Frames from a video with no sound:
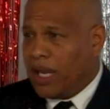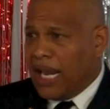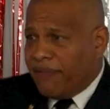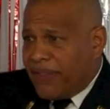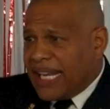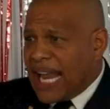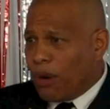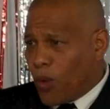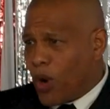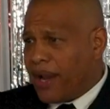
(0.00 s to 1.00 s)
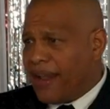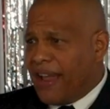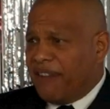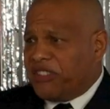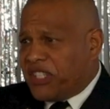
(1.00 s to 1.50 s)
And if that didn't work,
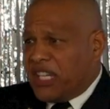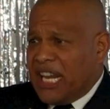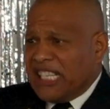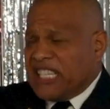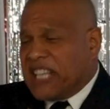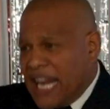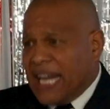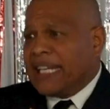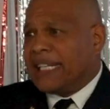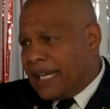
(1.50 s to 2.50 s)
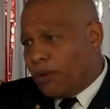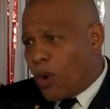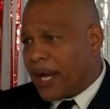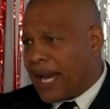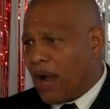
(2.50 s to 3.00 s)
if she didn't
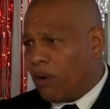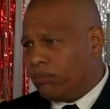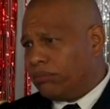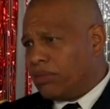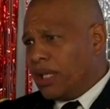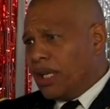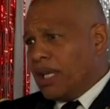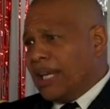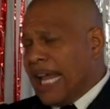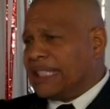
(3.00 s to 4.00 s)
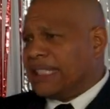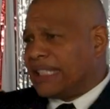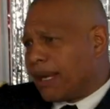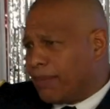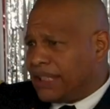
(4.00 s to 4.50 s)
work it out, ladies and
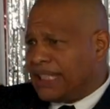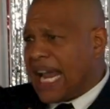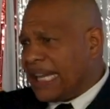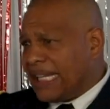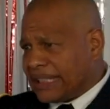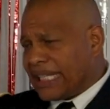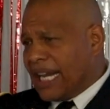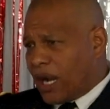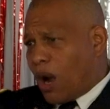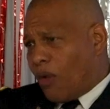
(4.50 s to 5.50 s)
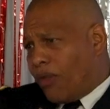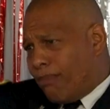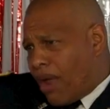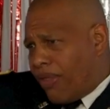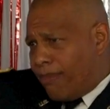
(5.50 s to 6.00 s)
gentlemen, she had this thing called the
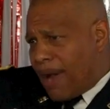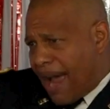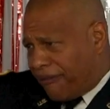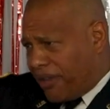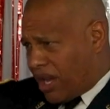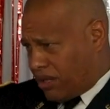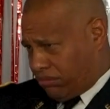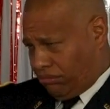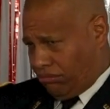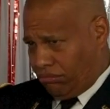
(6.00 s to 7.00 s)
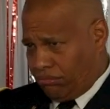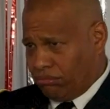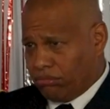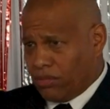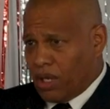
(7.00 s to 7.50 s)
Mother Mafia,
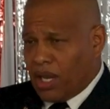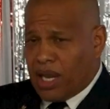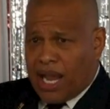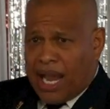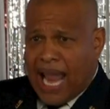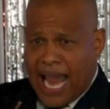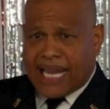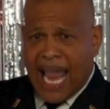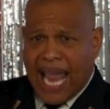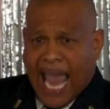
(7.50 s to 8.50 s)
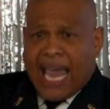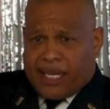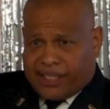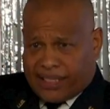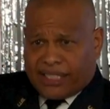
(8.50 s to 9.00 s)
aka
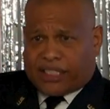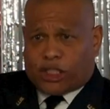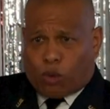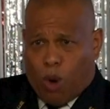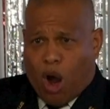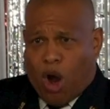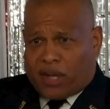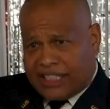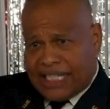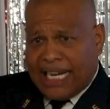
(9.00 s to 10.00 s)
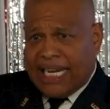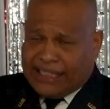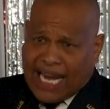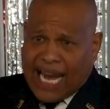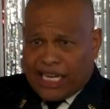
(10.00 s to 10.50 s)
the Sister Squad,
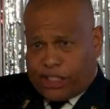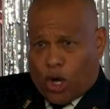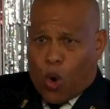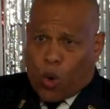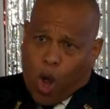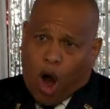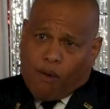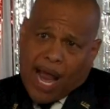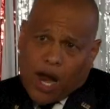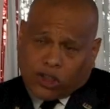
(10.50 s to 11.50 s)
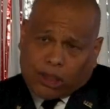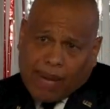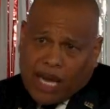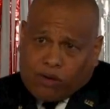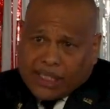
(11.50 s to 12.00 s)
Jean, Jane, Joan, Laura, Elsa
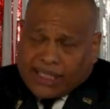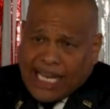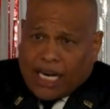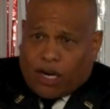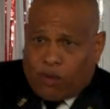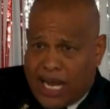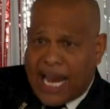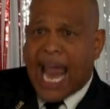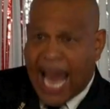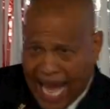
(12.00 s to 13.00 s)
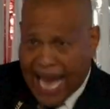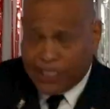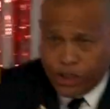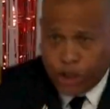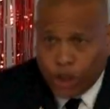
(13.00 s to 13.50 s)
Mae, Christina, Rita, and